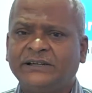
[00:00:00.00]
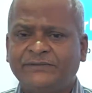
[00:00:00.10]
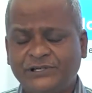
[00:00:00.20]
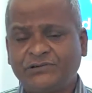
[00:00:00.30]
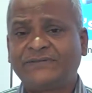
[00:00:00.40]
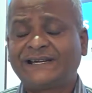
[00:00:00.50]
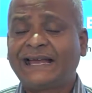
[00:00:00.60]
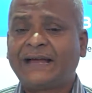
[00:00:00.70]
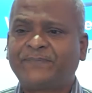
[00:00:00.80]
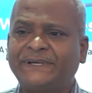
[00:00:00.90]
We too are very
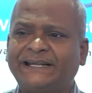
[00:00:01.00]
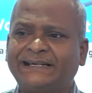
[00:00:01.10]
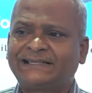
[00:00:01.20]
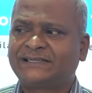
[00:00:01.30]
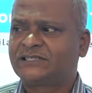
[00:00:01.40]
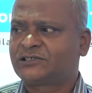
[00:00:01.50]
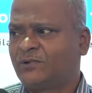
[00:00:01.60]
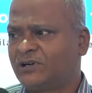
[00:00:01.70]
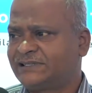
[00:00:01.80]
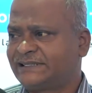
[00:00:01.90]
happy that uh,
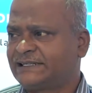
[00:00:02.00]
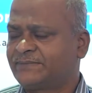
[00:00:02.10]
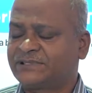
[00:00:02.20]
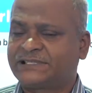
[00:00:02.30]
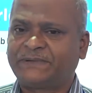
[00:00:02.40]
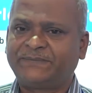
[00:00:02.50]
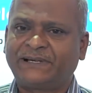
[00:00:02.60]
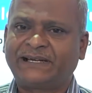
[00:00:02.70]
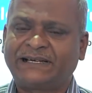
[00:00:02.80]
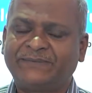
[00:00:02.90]
small chicken process
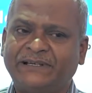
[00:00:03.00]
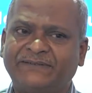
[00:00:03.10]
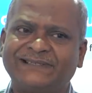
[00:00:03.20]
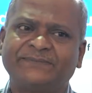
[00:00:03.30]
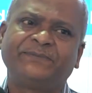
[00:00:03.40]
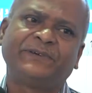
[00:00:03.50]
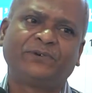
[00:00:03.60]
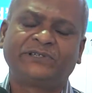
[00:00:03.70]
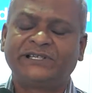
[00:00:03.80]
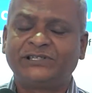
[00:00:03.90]
people are coming. One
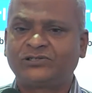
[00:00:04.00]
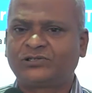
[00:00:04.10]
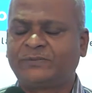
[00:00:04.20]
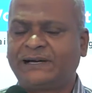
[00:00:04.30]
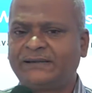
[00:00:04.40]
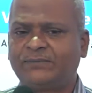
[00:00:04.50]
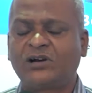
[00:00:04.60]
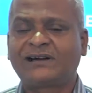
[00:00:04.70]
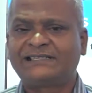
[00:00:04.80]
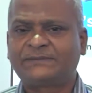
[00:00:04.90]
before they used to buy
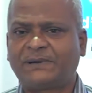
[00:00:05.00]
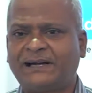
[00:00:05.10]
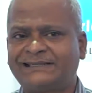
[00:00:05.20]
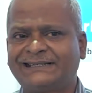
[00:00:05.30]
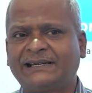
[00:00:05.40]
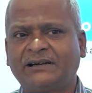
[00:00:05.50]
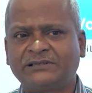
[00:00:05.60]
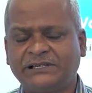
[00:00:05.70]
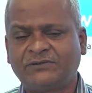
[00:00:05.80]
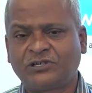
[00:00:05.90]
block ice plants and now
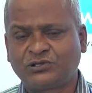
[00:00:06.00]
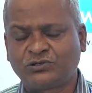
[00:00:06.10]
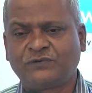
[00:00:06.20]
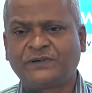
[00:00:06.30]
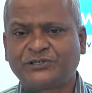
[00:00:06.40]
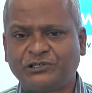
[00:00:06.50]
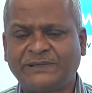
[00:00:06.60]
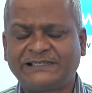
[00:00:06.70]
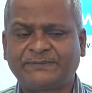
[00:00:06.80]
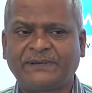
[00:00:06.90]
they want to go for tube
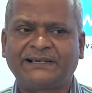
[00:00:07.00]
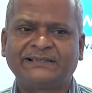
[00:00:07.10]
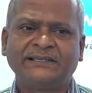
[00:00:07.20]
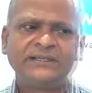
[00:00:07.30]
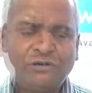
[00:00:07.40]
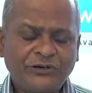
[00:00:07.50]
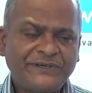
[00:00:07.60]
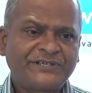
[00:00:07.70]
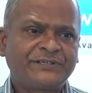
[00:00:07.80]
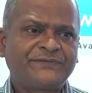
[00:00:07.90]
ice plant. Good
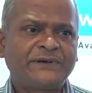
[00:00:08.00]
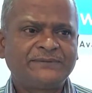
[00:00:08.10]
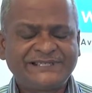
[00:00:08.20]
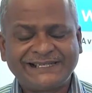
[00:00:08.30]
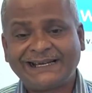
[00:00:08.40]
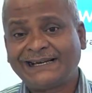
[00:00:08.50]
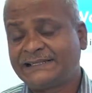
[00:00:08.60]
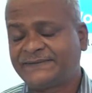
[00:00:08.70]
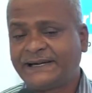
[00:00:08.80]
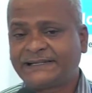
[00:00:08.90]
wishes from Chirag
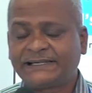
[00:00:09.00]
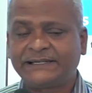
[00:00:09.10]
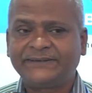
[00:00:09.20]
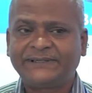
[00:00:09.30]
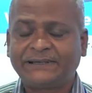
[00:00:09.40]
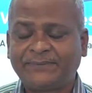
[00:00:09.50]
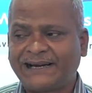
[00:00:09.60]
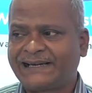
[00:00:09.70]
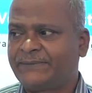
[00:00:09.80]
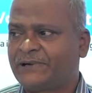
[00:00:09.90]
Ice Factory with the
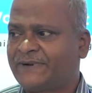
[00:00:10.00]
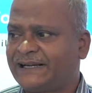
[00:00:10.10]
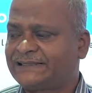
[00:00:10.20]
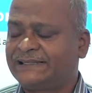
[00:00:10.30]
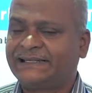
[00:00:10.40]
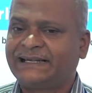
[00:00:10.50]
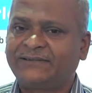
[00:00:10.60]
brand name of Iceling.